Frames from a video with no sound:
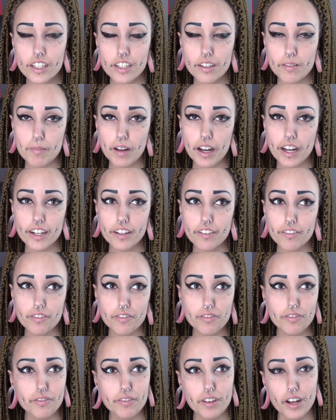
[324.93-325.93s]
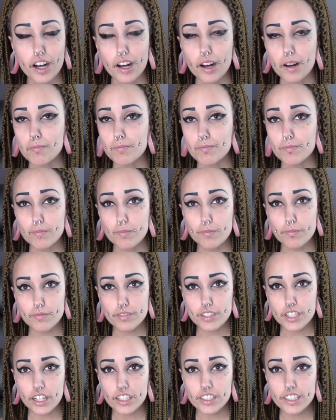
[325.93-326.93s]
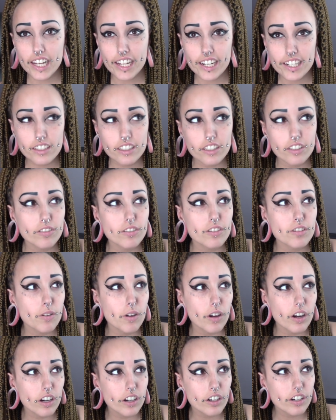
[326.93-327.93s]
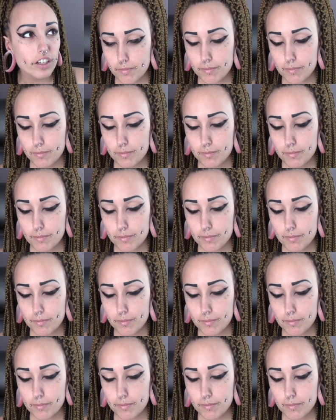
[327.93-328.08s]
you might have tugged at it a little too hard.